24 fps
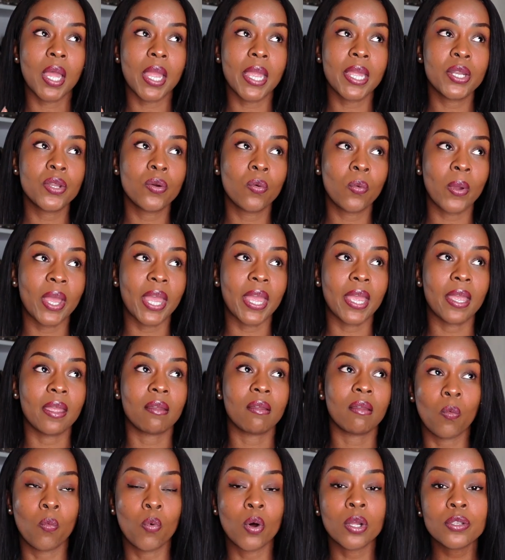in a
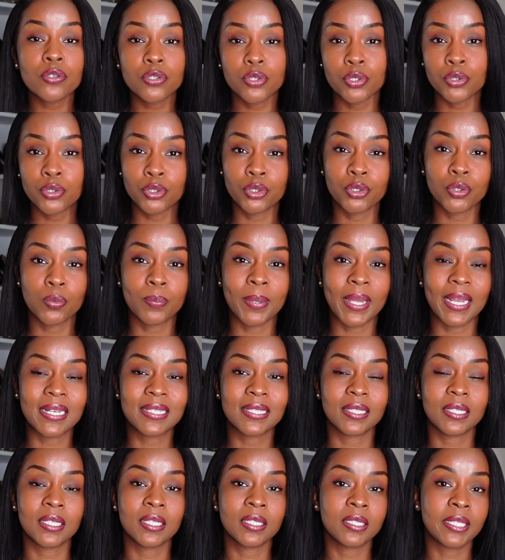way wants you to do
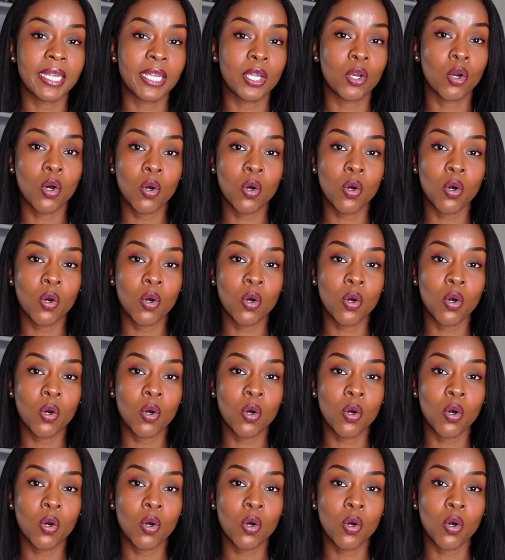better, they